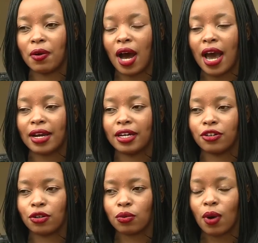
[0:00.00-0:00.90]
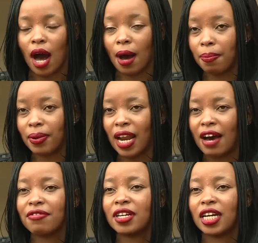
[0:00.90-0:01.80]
I grew up
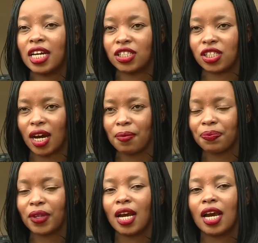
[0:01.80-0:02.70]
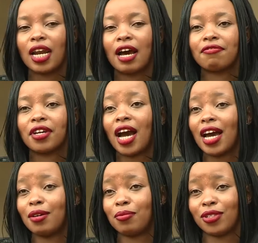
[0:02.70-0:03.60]
loving nature loving
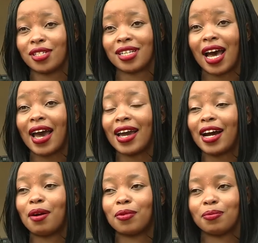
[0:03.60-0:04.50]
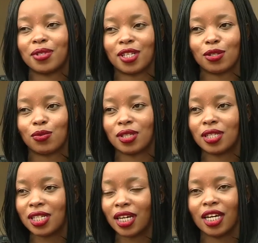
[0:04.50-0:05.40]
animals. I am obsessed with
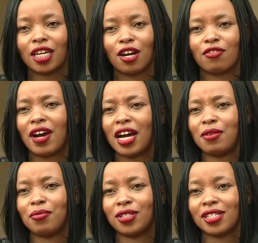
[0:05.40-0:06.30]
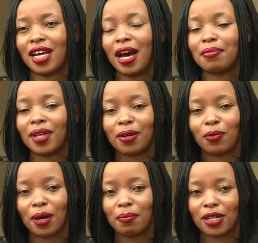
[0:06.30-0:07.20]
taking care of animals. I'm that
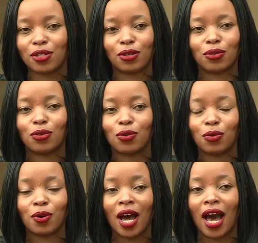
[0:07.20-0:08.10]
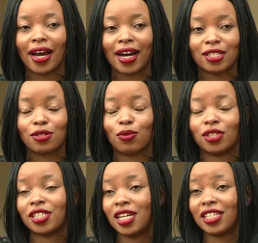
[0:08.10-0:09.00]
one person who I can't
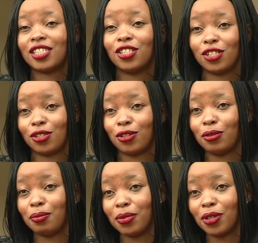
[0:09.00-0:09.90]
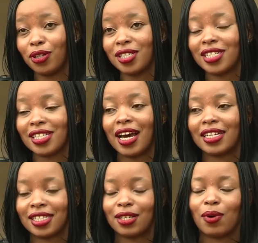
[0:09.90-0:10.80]
watch Nat Geo because I
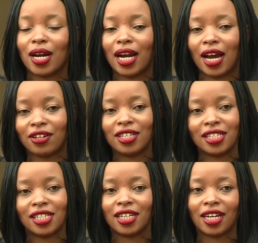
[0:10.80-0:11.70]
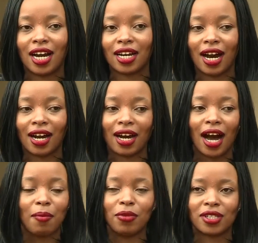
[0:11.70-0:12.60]
see one lion eating a, a
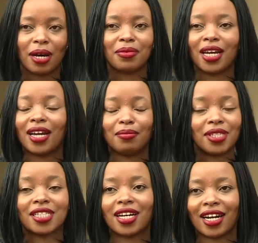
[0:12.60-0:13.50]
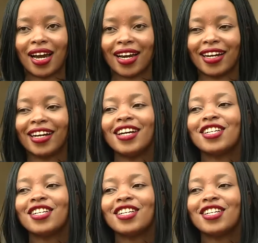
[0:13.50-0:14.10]
cub or something and I'm just crying.